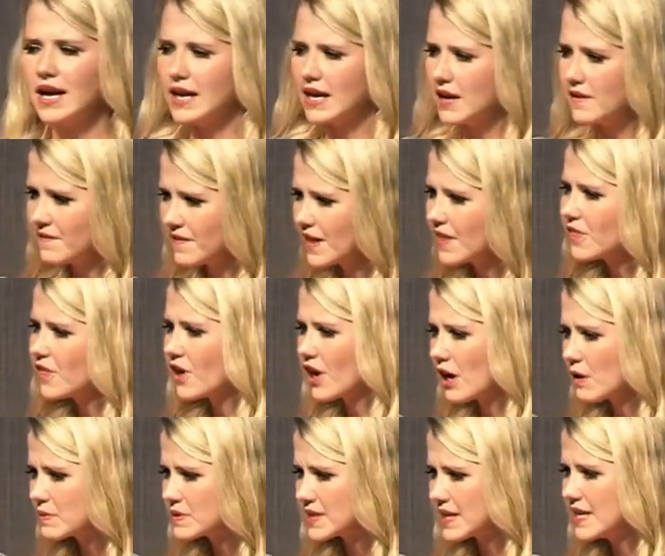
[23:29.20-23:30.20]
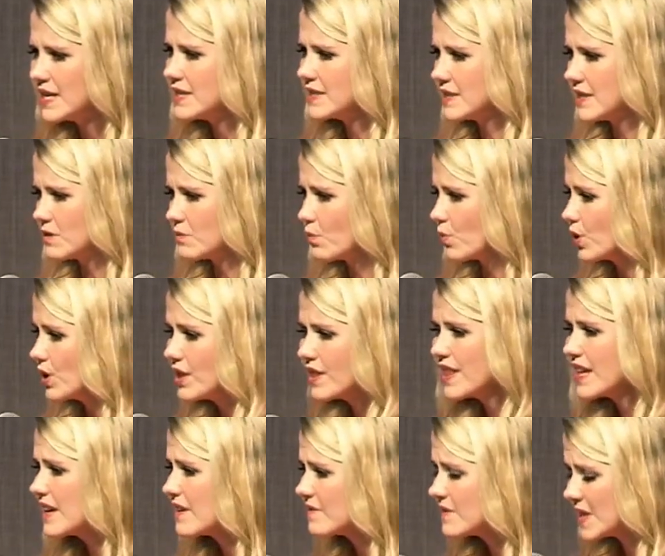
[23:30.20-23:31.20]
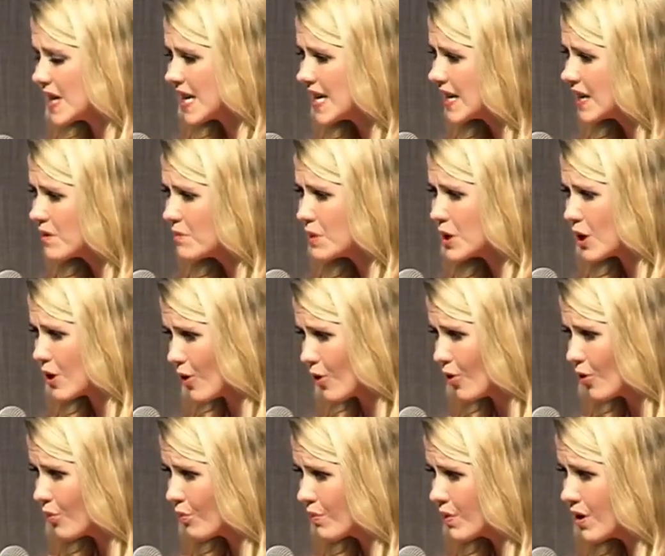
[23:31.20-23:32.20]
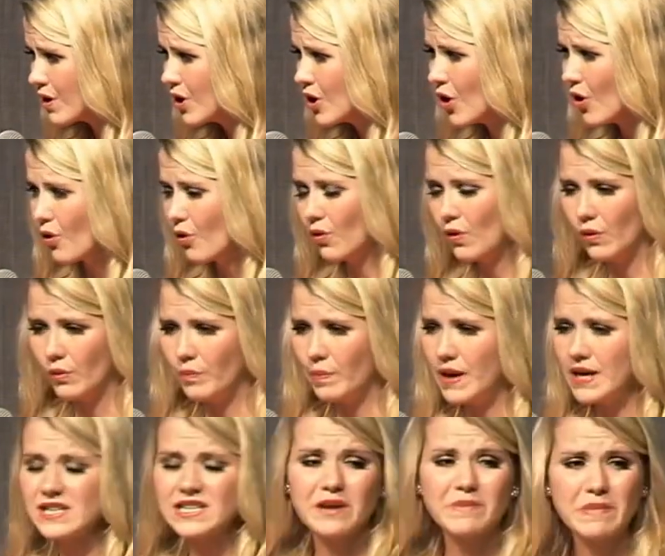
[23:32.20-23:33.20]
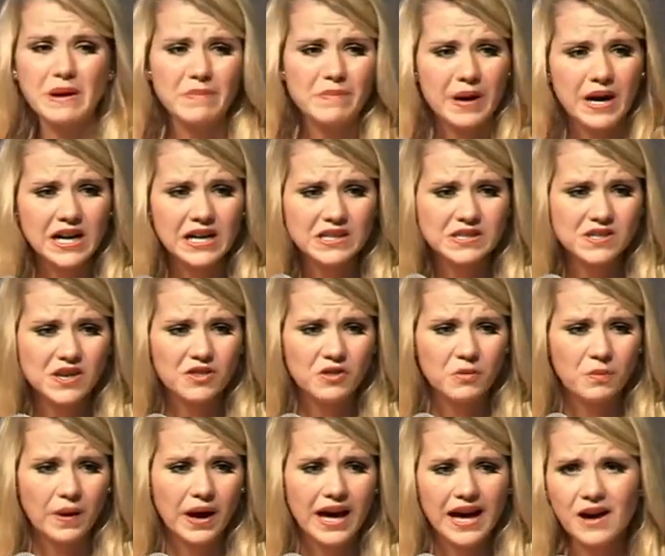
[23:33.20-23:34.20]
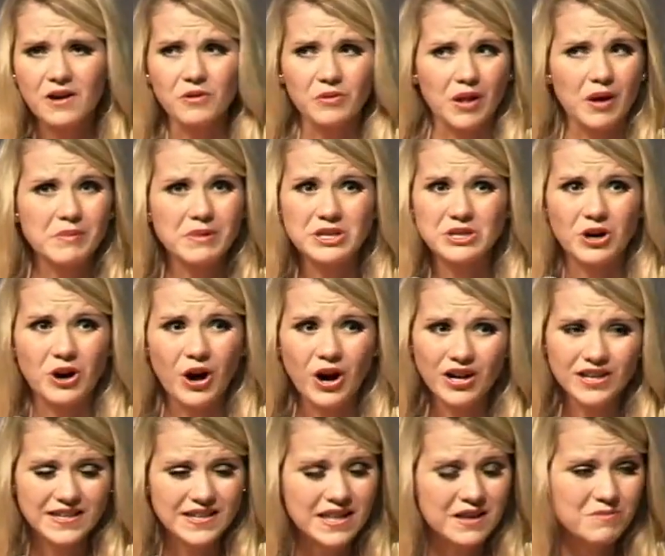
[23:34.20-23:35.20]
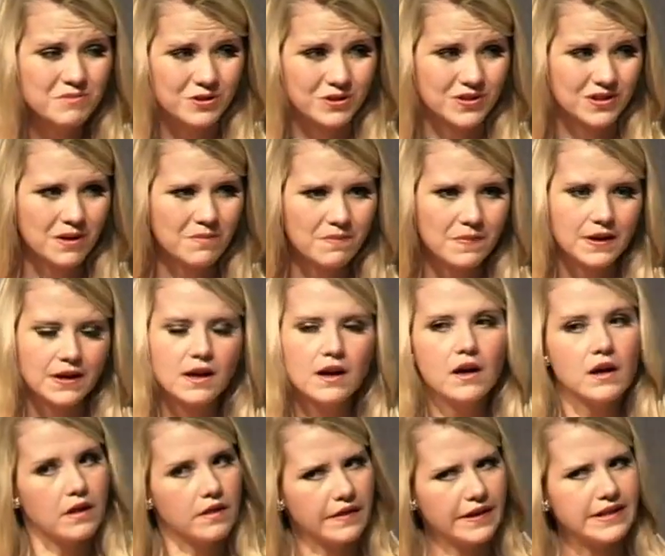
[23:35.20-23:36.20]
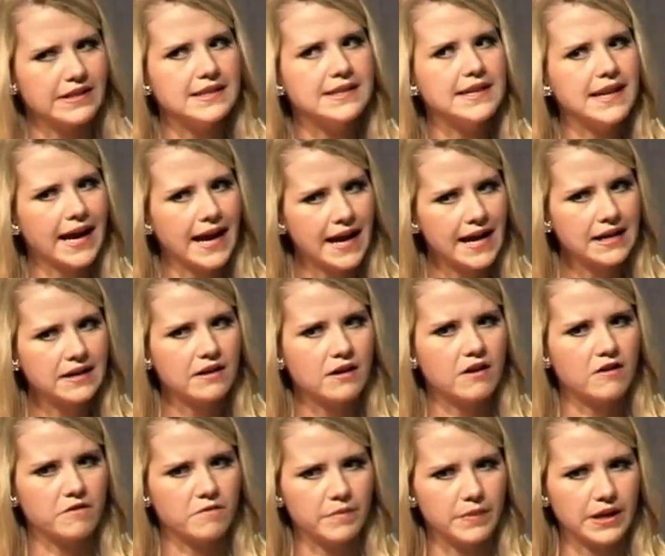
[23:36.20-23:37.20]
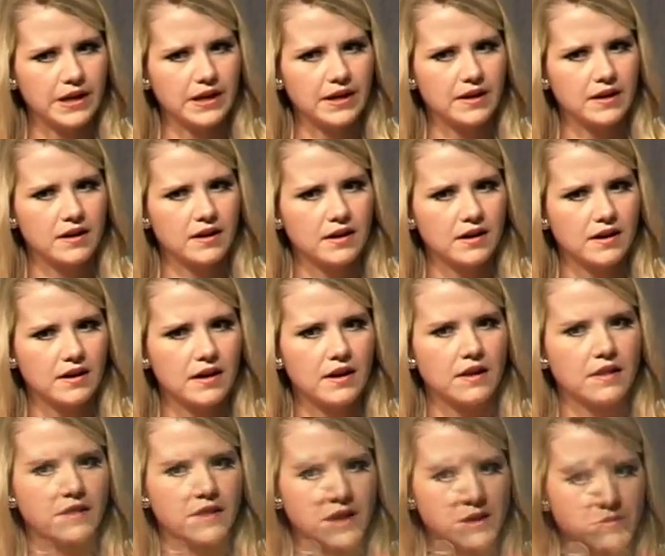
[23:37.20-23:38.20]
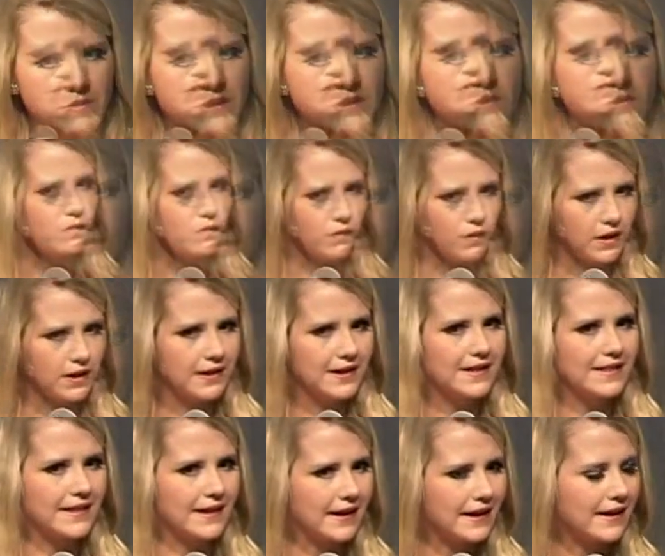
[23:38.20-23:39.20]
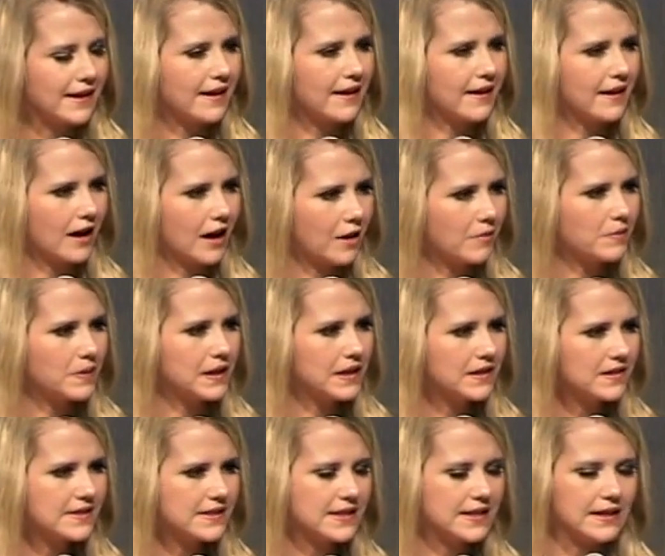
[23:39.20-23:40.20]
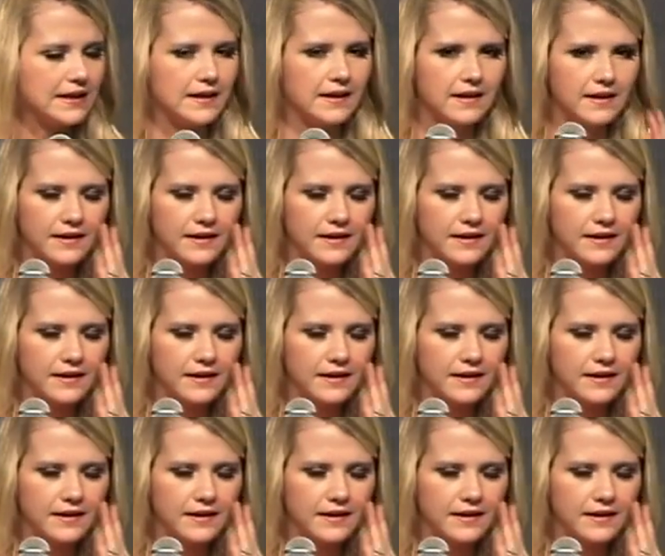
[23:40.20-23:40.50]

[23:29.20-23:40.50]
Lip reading: If they thought I was innocent, wouldn't they have taken me home or picked up my parents on the way or let me talk to them or something? They did handcuff me. They must really think I'm guilty.